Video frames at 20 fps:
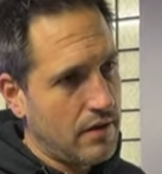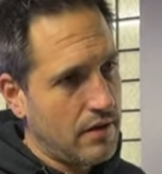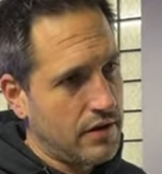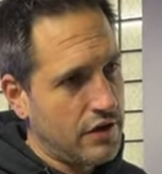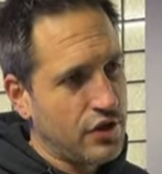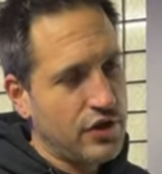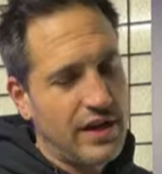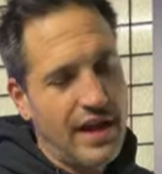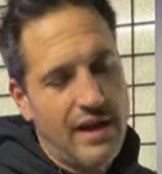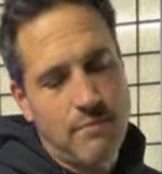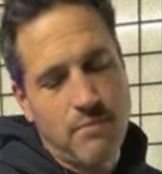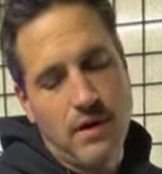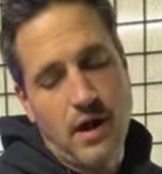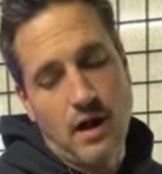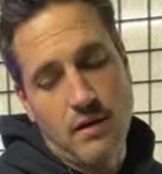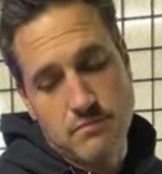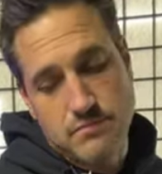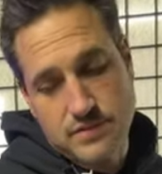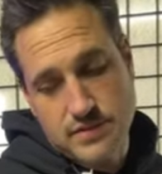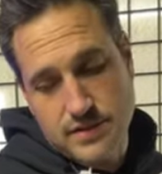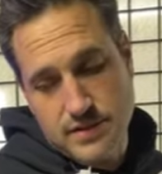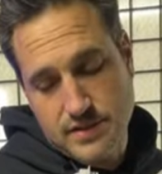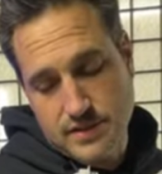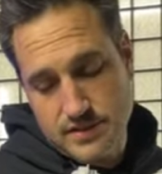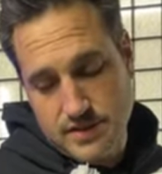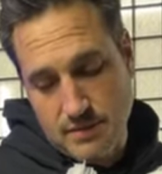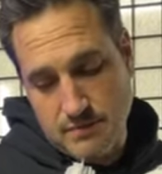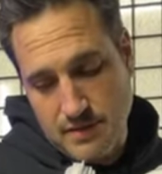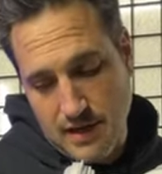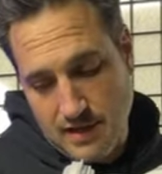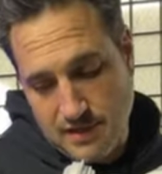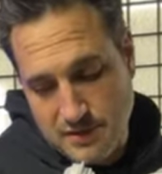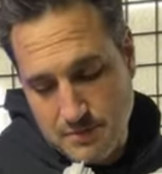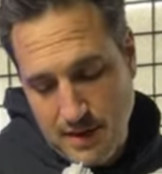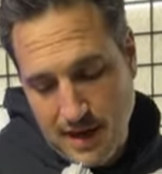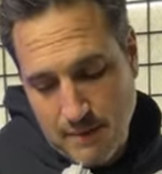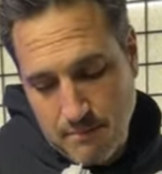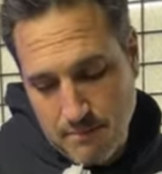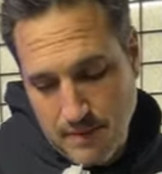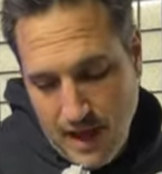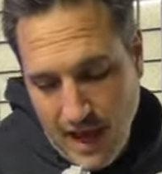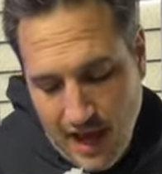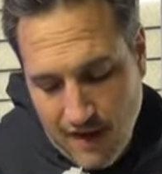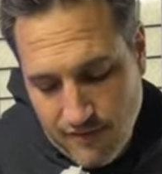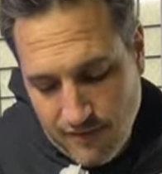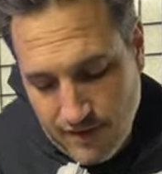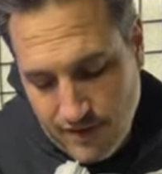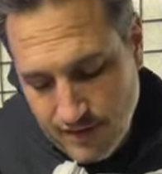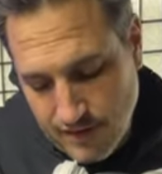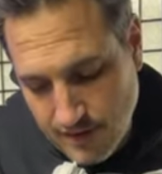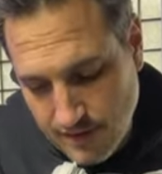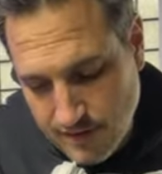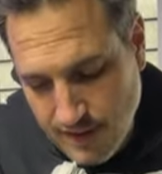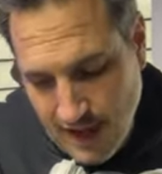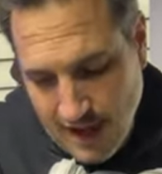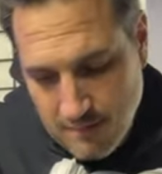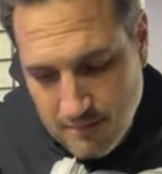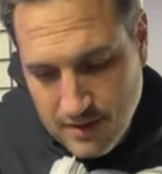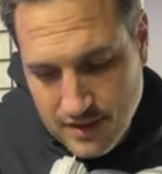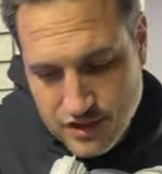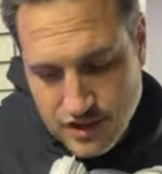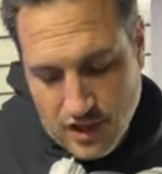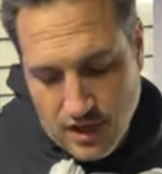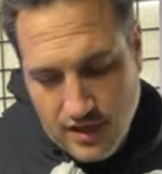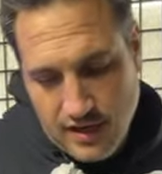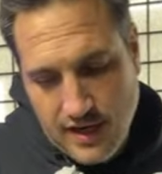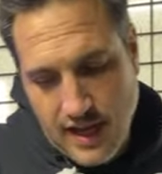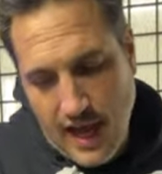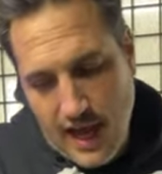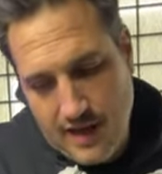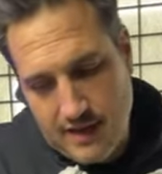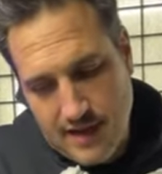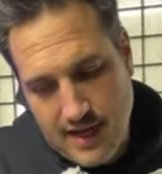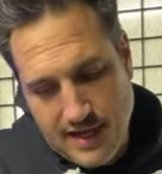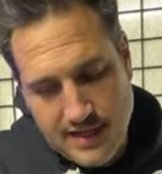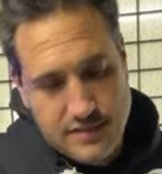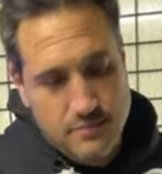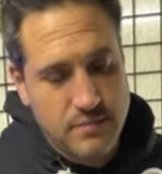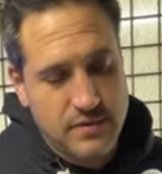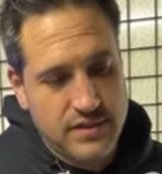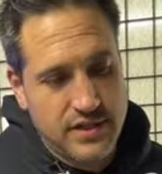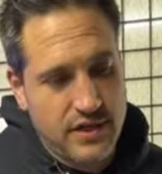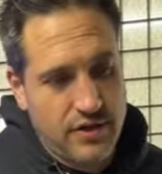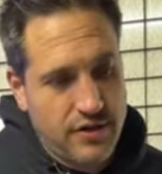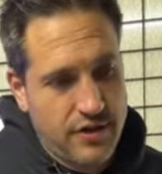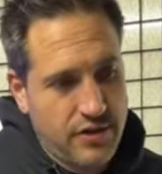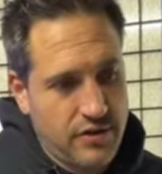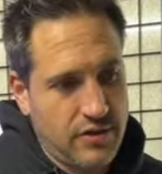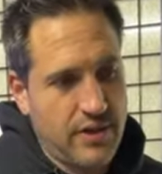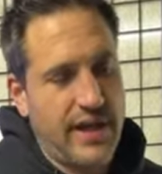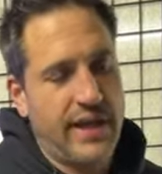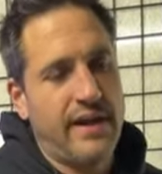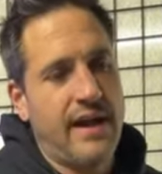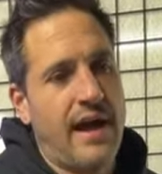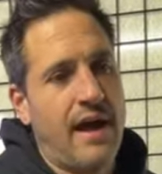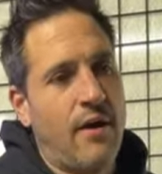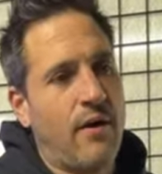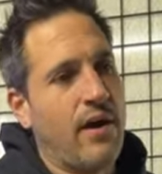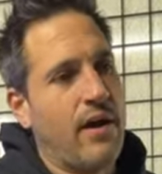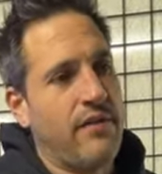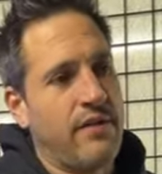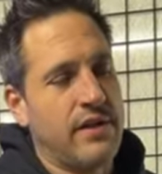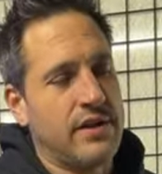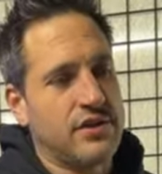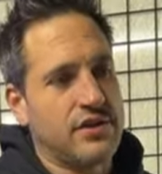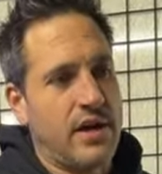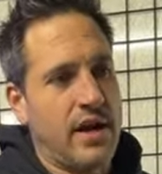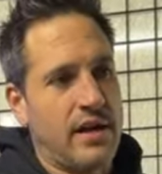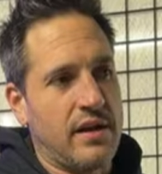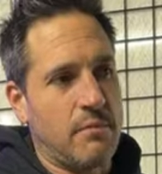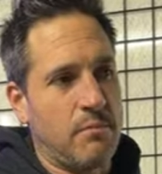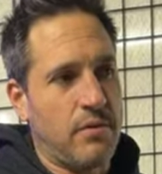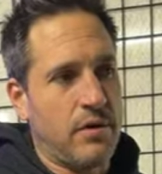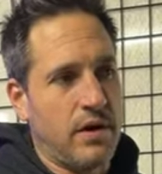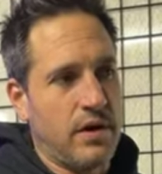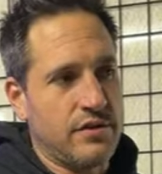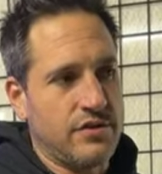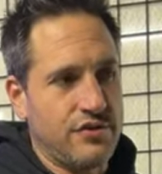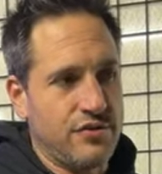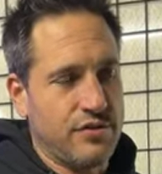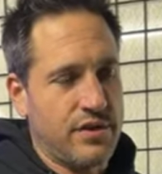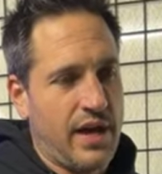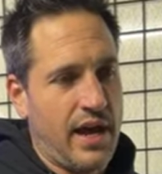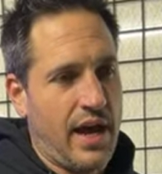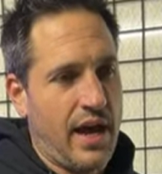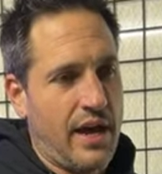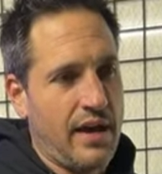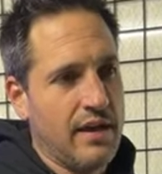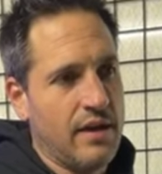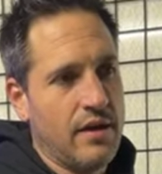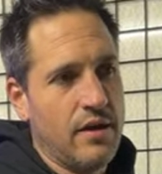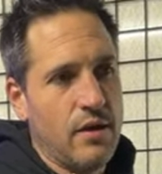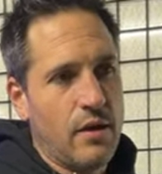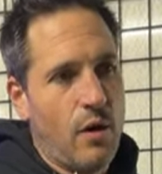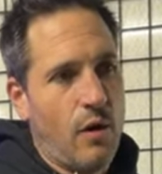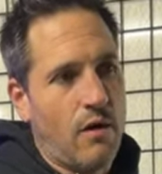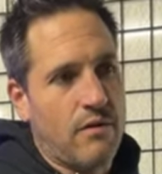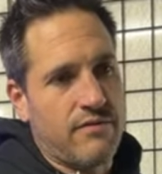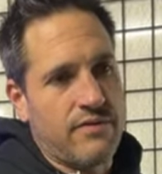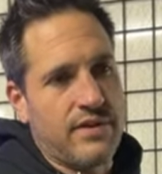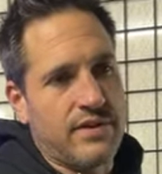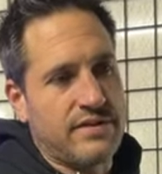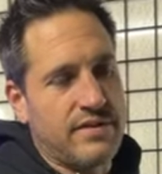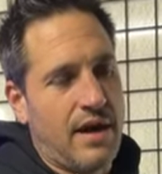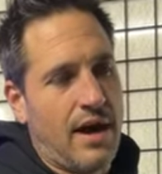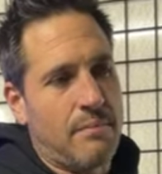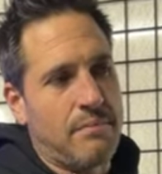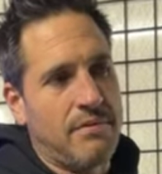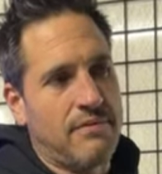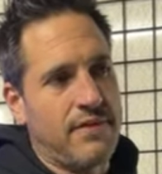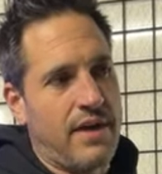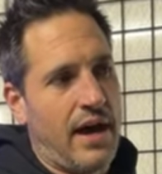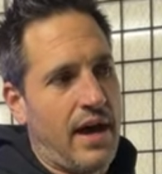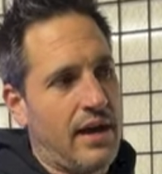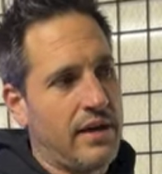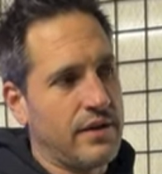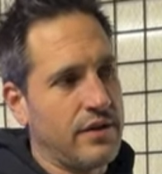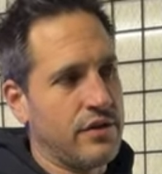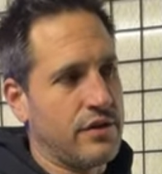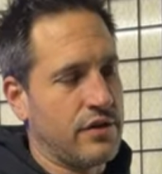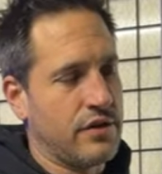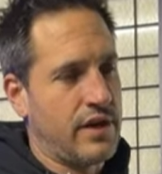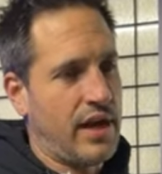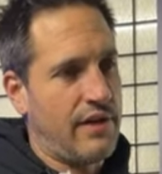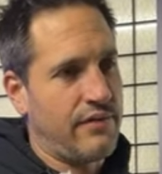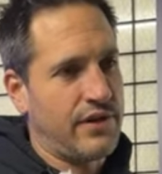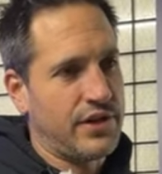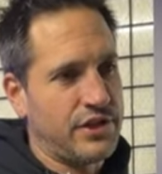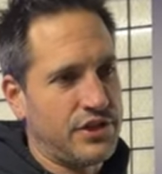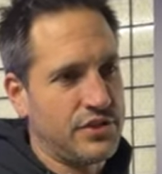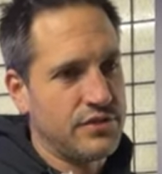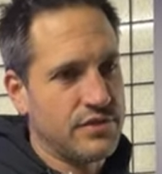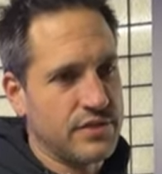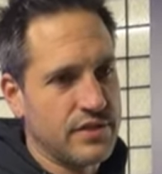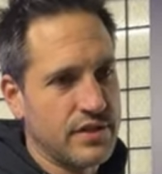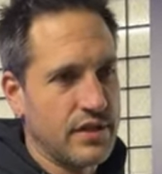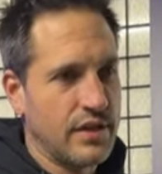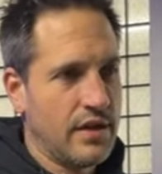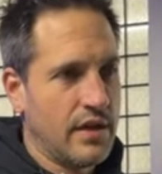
you can have problems sometimes by having that much uncatalyzed material laid out and then trying to put a 2K over the top of that. You could have issues.